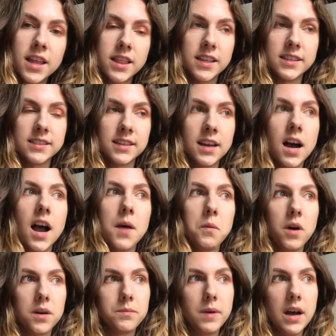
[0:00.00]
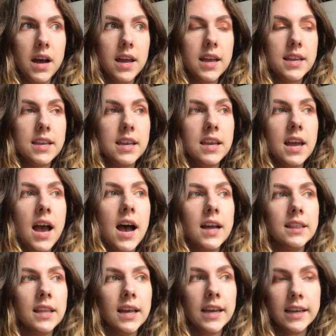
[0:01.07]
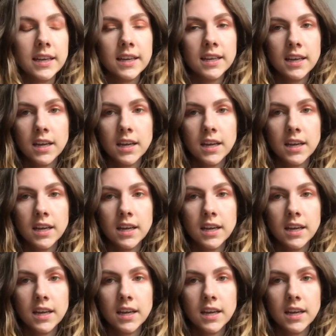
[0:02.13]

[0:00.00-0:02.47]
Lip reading: this guy walk by, and he had like